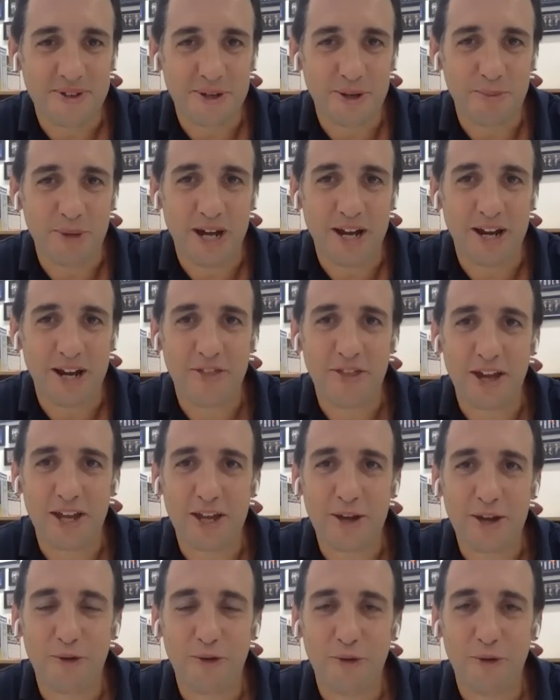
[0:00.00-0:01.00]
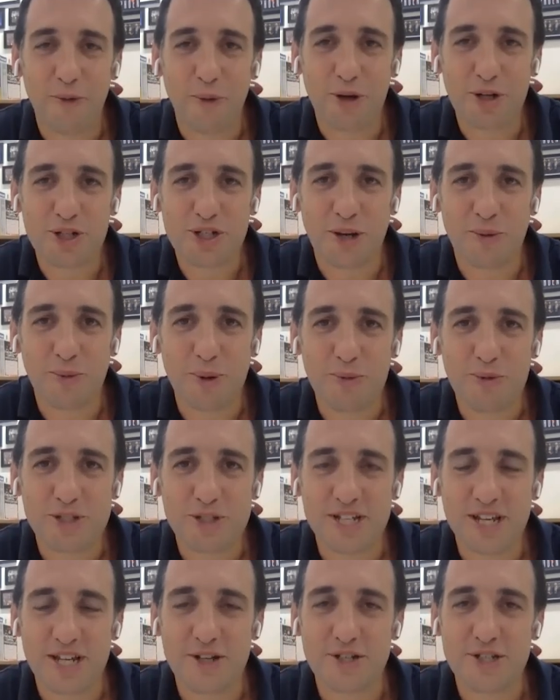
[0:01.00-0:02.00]
Good man. And thank you all for watching. We will
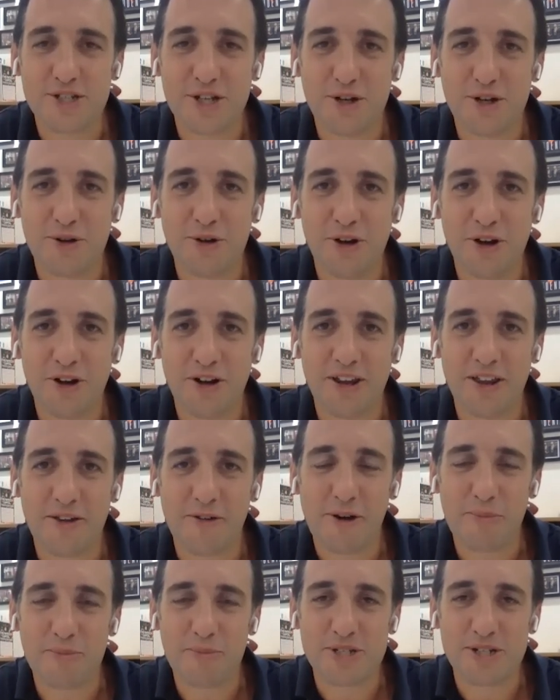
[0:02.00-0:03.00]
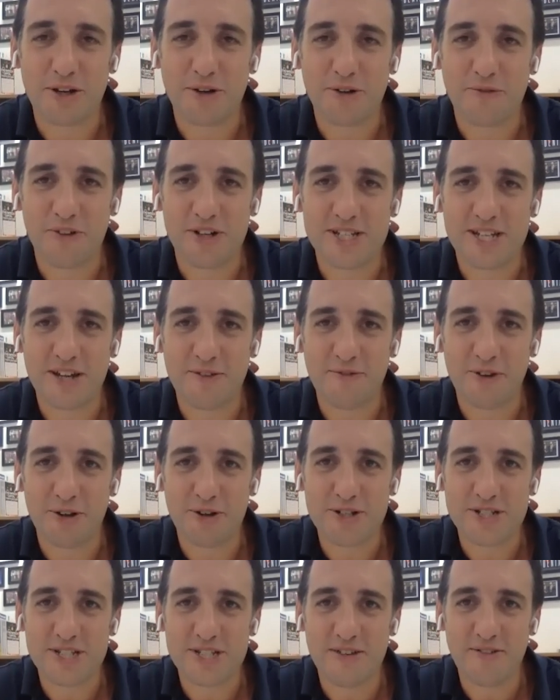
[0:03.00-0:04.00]
see you soon on another episode of FinTech
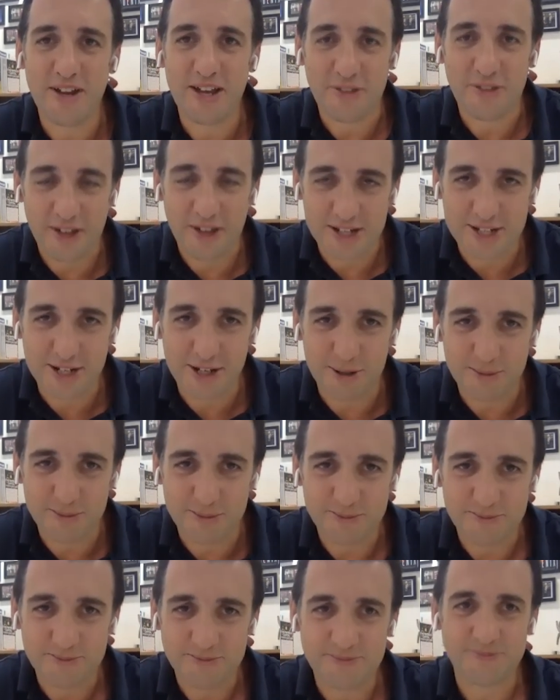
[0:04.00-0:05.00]
Focus TV. Thanks a lot.